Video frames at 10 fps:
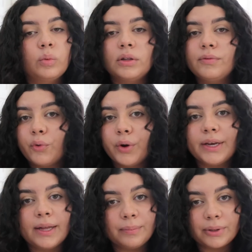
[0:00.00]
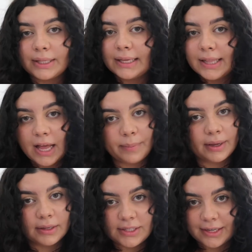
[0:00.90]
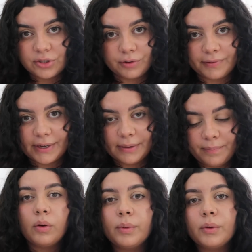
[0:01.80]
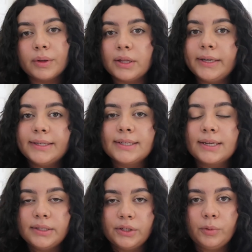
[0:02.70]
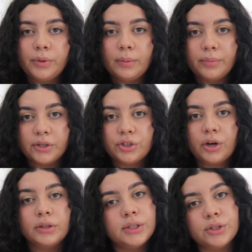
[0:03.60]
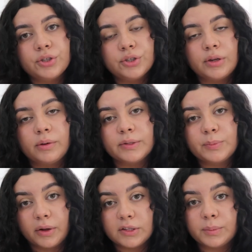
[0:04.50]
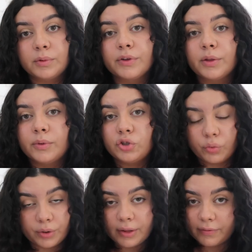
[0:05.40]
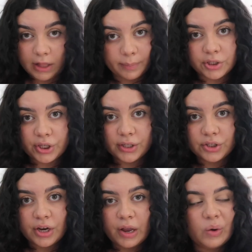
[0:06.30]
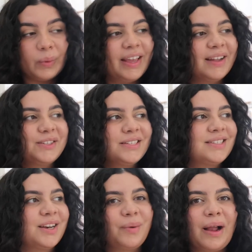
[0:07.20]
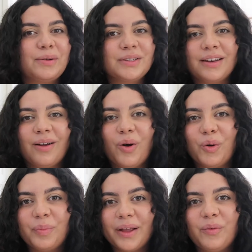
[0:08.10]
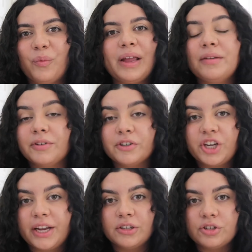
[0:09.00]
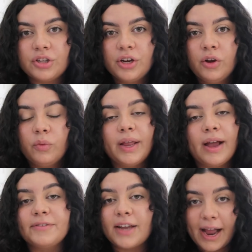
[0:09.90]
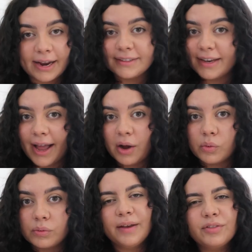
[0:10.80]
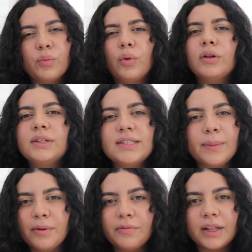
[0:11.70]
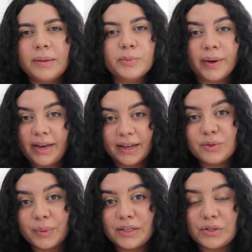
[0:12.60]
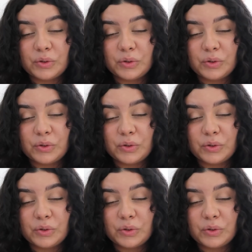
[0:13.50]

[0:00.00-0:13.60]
we'll avoid complete climate catastrophe. While we really need to continue putting pressure on industries that are responsible for the majority of climate change, we can't just sit around and hope and wait for change. We have to act now. If the world is up in flames by next week, do